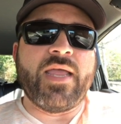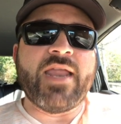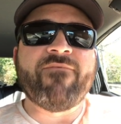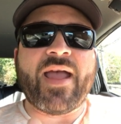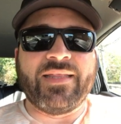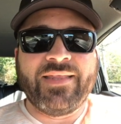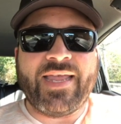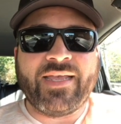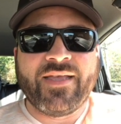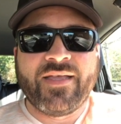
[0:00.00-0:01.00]
invite
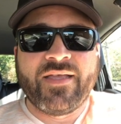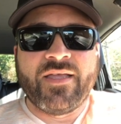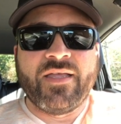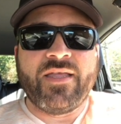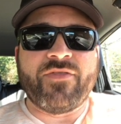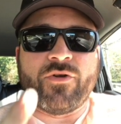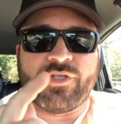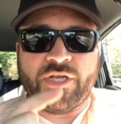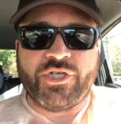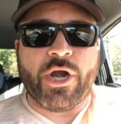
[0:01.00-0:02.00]
link,
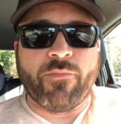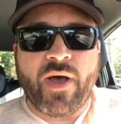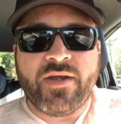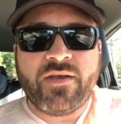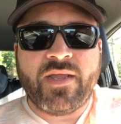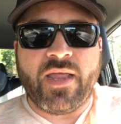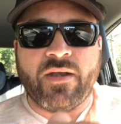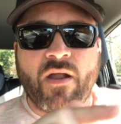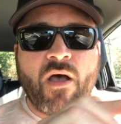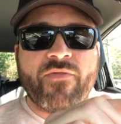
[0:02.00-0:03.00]
there's a share button,
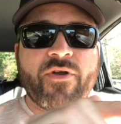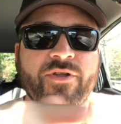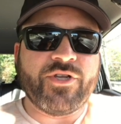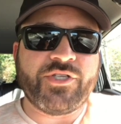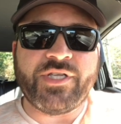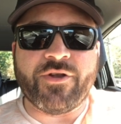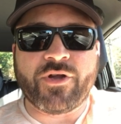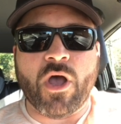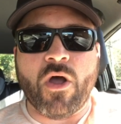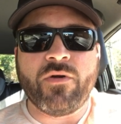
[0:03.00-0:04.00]
and on there you just see your
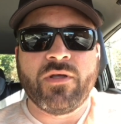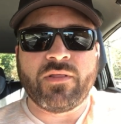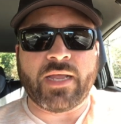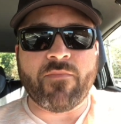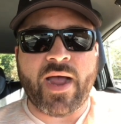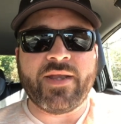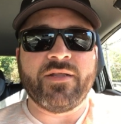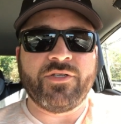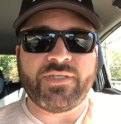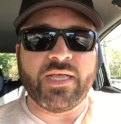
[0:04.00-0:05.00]
code. Like
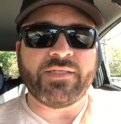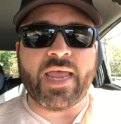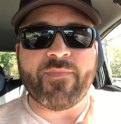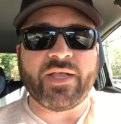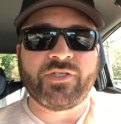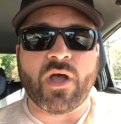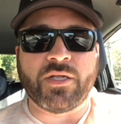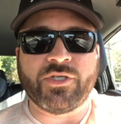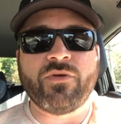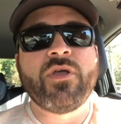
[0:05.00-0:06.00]
mine says Apex
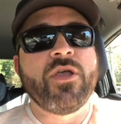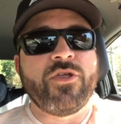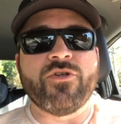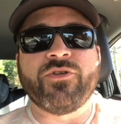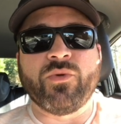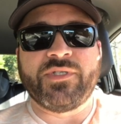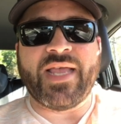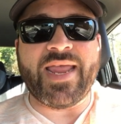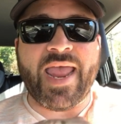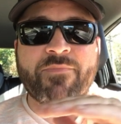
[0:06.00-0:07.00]
Gonzo, yours will
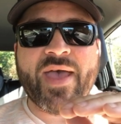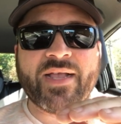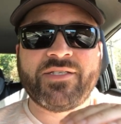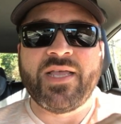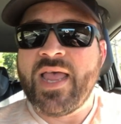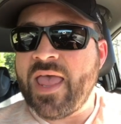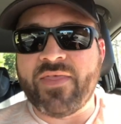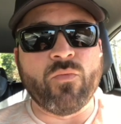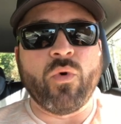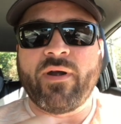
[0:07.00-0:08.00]
say Apex, and
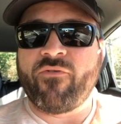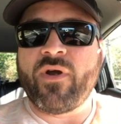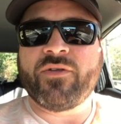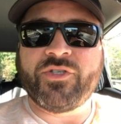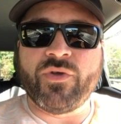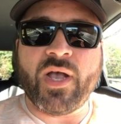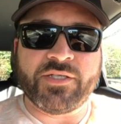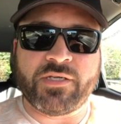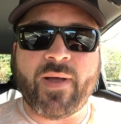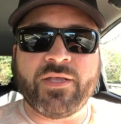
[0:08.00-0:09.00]
then whatever else you
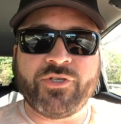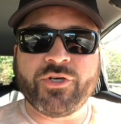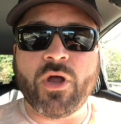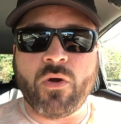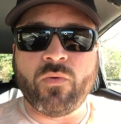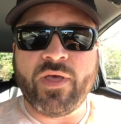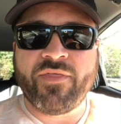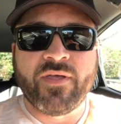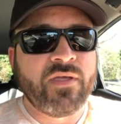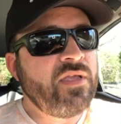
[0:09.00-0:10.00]
customize your code
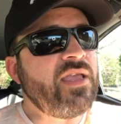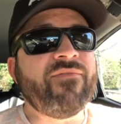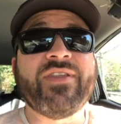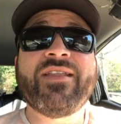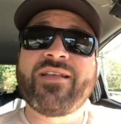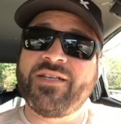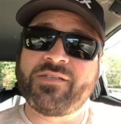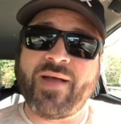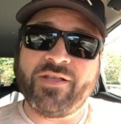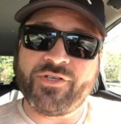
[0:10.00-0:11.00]
with. If you didn't
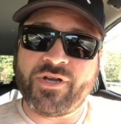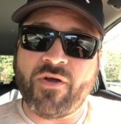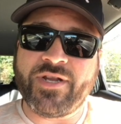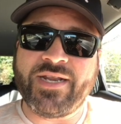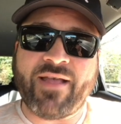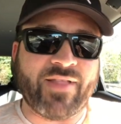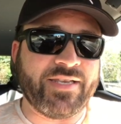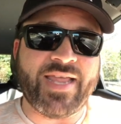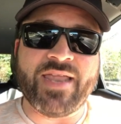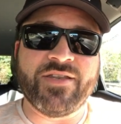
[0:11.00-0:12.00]
customize your code, you're gonna have
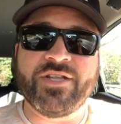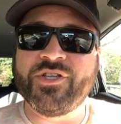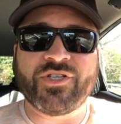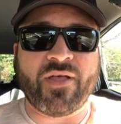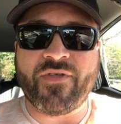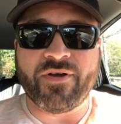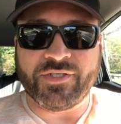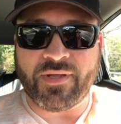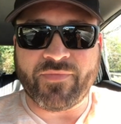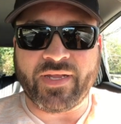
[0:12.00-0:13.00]
like 10 digits on there or
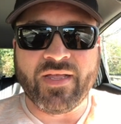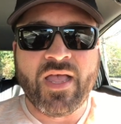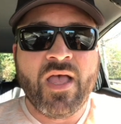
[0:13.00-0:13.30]
something.